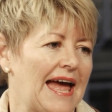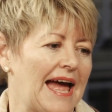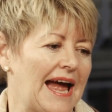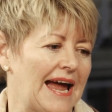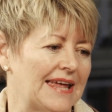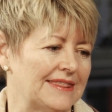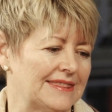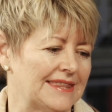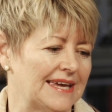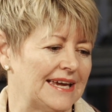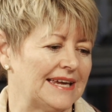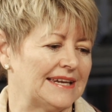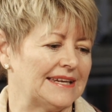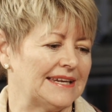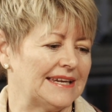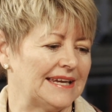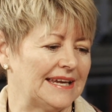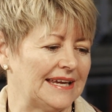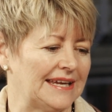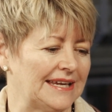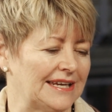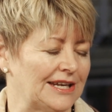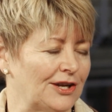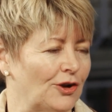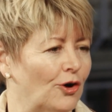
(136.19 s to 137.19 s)
and then
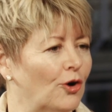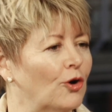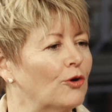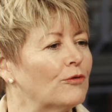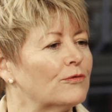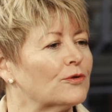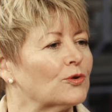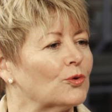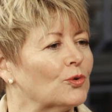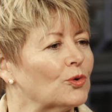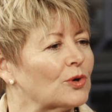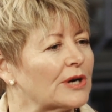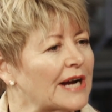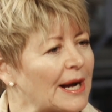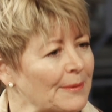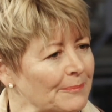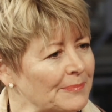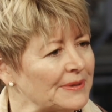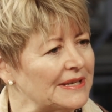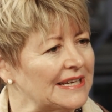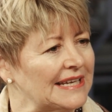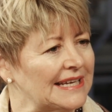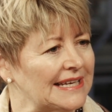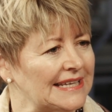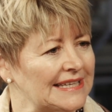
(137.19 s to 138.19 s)
in overall
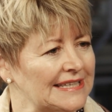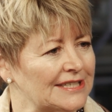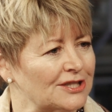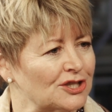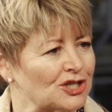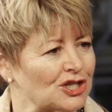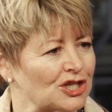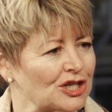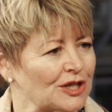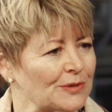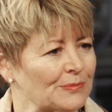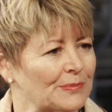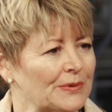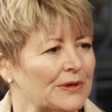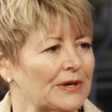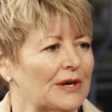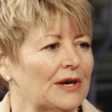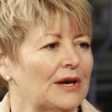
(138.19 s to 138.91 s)
company leadership